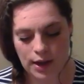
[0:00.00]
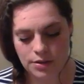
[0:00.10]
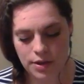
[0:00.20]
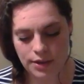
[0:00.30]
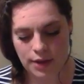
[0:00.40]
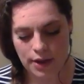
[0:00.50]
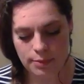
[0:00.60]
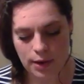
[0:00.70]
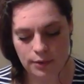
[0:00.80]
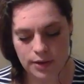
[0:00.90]
Andre
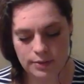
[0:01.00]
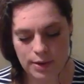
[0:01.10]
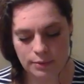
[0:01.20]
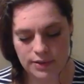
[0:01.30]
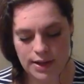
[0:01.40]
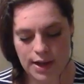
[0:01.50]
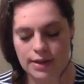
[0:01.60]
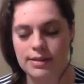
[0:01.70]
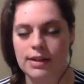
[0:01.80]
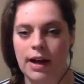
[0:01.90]
thought about what his mom
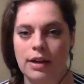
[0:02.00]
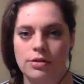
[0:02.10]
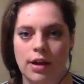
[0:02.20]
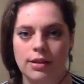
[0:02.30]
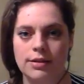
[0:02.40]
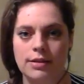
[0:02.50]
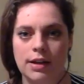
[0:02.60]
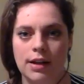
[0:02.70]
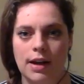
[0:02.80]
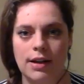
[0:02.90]
said as he got
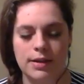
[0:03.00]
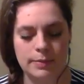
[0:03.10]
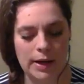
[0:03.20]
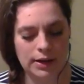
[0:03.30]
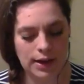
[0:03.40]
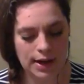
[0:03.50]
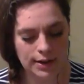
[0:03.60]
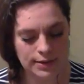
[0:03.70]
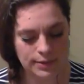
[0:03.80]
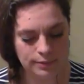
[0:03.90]
dressed and ate his
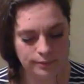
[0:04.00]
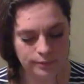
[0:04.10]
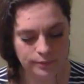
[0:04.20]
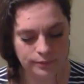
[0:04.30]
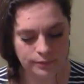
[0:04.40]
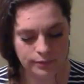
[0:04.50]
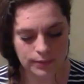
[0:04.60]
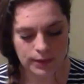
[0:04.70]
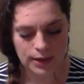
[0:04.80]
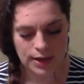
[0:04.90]
pancakes.
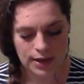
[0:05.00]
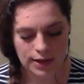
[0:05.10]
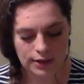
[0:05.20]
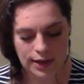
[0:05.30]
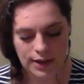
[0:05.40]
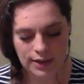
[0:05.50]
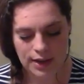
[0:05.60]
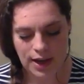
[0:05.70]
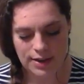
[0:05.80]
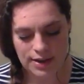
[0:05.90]
He liked
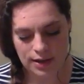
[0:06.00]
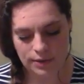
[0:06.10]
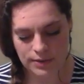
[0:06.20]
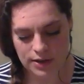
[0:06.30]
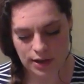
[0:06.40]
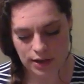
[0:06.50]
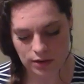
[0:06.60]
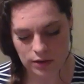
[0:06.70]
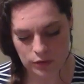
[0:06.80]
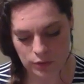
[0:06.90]
the idea of
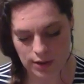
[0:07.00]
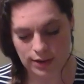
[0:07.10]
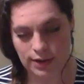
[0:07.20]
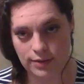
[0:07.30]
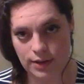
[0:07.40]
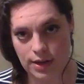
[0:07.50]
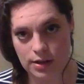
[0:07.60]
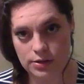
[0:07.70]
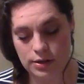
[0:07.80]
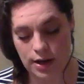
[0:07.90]
starting new and leaving
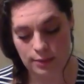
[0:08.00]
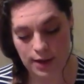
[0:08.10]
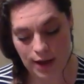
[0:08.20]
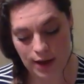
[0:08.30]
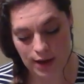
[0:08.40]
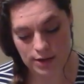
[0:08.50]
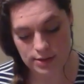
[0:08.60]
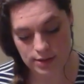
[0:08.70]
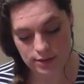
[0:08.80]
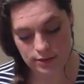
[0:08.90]
yesterday
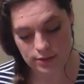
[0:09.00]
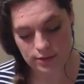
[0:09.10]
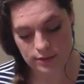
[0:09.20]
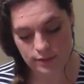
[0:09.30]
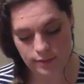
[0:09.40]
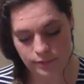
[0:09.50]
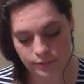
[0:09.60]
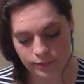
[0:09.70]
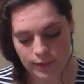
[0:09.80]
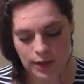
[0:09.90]
behind.
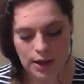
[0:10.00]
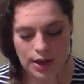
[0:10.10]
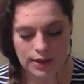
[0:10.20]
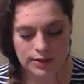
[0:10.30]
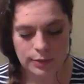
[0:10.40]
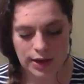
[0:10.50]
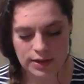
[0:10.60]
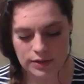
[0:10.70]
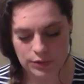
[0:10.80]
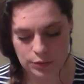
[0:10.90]
On his
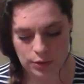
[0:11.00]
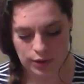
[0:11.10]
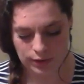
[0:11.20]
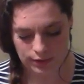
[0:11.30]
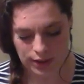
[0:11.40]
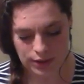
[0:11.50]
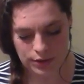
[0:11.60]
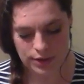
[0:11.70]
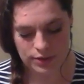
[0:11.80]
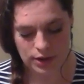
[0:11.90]
way to school, he
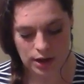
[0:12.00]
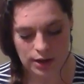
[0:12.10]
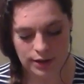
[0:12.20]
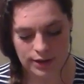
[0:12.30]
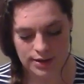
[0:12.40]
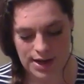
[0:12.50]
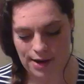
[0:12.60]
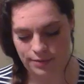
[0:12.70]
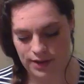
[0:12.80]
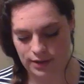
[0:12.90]
noticed all the
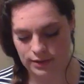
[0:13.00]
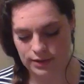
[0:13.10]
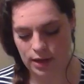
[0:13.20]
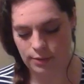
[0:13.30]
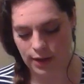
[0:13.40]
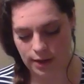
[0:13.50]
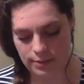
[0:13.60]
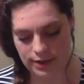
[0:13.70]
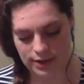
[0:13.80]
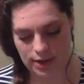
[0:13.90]
daffodils coming
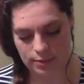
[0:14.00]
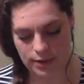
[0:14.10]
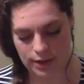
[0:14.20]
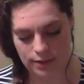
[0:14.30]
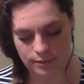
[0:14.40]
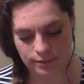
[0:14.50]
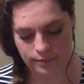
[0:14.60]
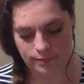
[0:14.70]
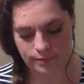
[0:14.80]
up in the neighborhood.